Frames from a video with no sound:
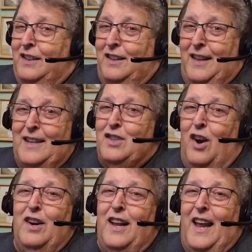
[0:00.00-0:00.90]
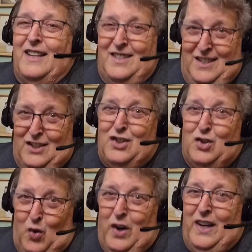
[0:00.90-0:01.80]
things aren't as
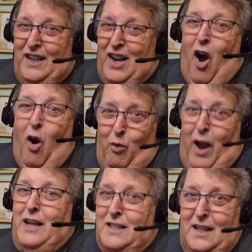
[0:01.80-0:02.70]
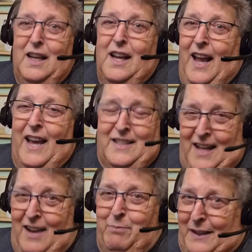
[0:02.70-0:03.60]
disjointed always as
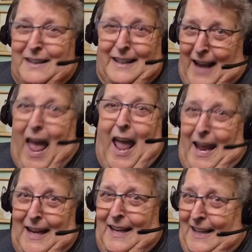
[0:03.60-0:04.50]
they've been today.